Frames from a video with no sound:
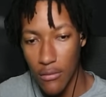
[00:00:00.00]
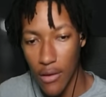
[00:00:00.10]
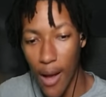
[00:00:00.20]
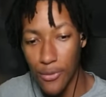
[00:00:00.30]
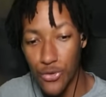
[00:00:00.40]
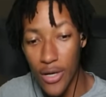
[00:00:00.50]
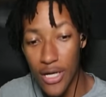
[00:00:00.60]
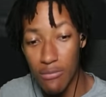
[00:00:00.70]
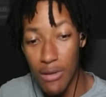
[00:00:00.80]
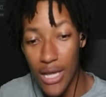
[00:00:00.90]
I'm treating
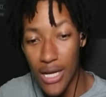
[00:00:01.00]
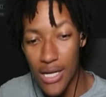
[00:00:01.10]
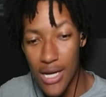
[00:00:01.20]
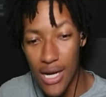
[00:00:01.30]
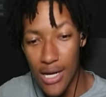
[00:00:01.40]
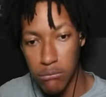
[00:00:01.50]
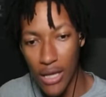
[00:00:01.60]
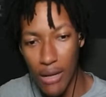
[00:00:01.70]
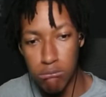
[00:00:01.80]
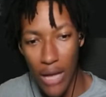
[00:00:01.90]
it to be like a gun.
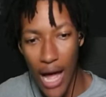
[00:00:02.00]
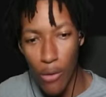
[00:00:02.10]
Bling, wow,